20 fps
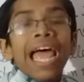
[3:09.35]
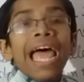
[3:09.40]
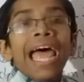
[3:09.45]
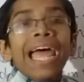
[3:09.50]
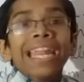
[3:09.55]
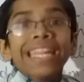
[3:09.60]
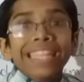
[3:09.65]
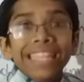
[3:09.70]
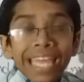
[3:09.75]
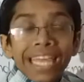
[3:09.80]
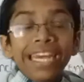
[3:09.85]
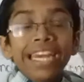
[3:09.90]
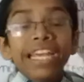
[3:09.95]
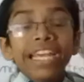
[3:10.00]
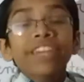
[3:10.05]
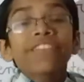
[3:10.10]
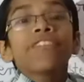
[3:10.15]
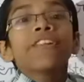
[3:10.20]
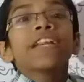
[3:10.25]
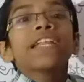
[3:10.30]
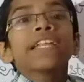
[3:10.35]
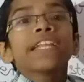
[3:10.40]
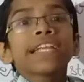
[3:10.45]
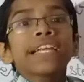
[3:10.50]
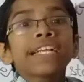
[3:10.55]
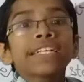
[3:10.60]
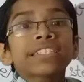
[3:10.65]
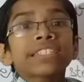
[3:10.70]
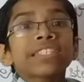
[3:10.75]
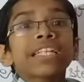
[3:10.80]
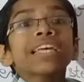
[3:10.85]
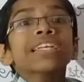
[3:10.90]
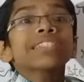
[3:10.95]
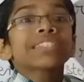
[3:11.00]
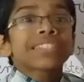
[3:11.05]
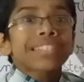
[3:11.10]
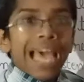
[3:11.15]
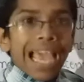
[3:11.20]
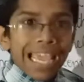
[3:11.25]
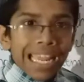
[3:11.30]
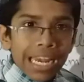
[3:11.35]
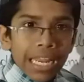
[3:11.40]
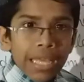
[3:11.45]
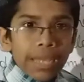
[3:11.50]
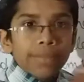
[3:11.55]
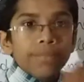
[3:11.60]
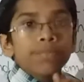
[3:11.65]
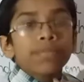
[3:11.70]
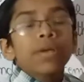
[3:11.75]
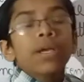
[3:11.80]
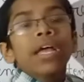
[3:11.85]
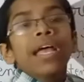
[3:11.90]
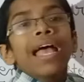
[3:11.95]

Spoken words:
and then it will reach the xylem